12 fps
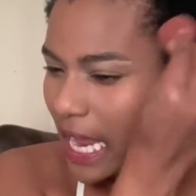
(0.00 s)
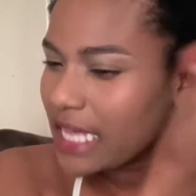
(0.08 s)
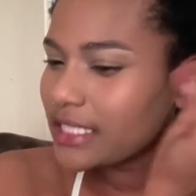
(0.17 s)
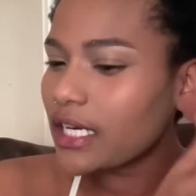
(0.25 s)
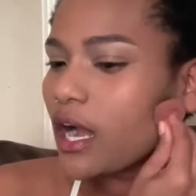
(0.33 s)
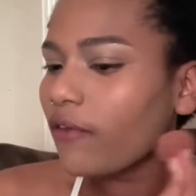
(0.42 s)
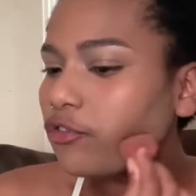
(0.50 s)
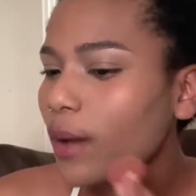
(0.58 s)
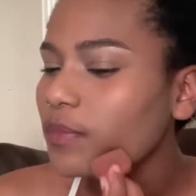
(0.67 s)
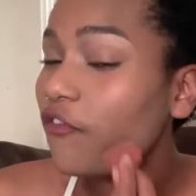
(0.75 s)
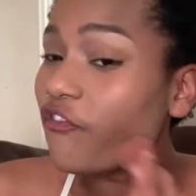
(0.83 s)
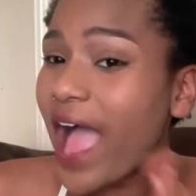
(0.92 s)
to cover up the
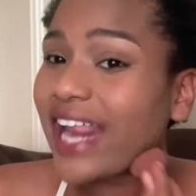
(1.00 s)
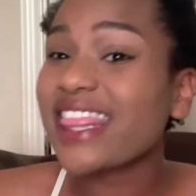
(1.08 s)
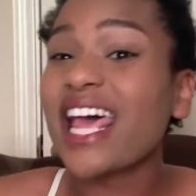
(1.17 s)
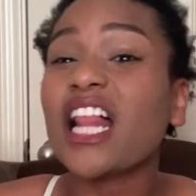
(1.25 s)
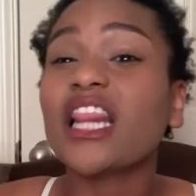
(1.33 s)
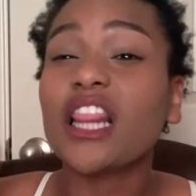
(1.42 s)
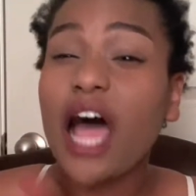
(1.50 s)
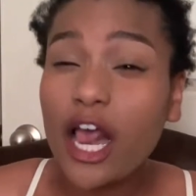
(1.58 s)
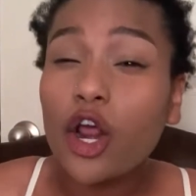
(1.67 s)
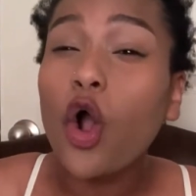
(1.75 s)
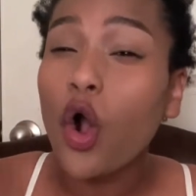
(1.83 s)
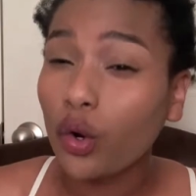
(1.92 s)
fact that a lot of
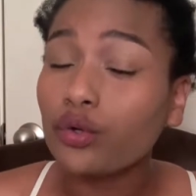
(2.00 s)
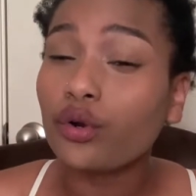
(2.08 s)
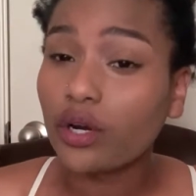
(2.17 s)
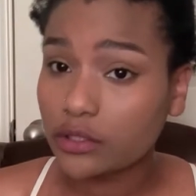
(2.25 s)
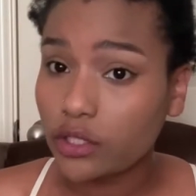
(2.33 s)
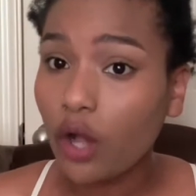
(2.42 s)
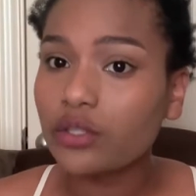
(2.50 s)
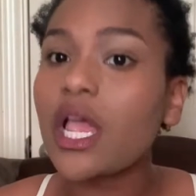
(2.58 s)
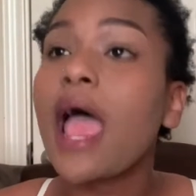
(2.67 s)
older adults